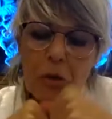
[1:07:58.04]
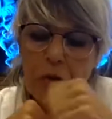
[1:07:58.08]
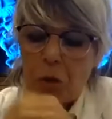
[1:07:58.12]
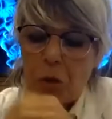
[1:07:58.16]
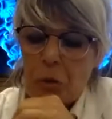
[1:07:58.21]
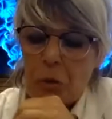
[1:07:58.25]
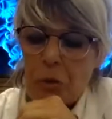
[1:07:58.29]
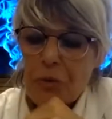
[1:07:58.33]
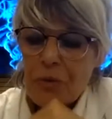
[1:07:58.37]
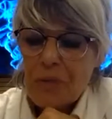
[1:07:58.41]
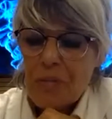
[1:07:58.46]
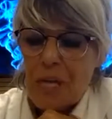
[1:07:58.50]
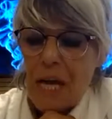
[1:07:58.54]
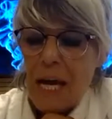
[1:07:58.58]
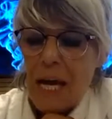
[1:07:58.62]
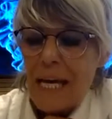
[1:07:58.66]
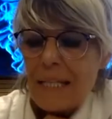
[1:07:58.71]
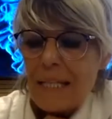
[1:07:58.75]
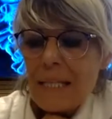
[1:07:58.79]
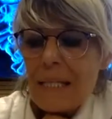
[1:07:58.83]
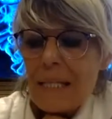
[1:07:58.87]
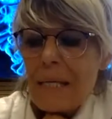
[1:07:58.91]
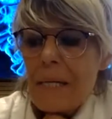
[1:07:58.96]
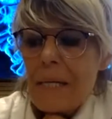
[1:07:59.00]
you
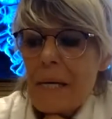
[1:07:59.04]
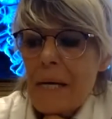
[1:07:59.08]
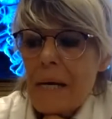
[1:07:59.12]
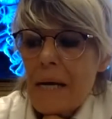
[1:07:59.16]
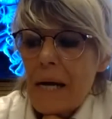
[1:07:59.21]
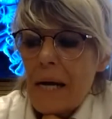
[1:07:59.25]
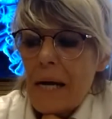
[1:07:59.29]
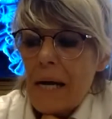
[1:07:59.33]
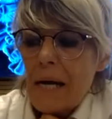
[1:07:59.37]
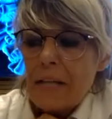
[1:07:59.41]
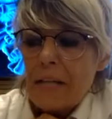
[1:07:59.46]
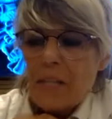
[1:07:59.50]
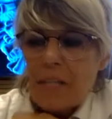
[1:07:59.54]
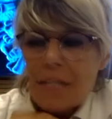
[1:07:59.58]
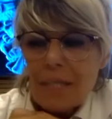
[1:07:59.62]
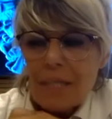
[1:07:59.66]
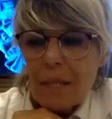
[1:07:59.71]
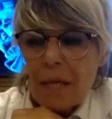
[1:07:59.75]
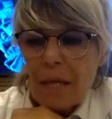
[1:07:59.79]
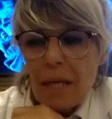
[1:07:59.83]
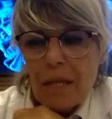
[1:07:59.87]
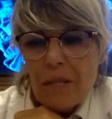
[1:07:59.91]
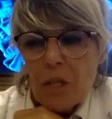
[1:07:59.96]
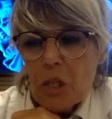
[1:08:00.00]
said. Just
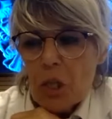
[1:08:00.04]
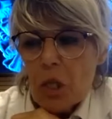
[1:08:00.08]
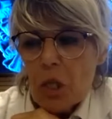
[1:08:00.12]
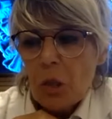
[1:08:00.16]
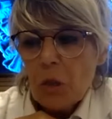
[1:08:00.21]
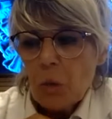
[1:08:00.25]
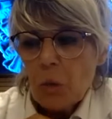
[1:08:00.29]
a short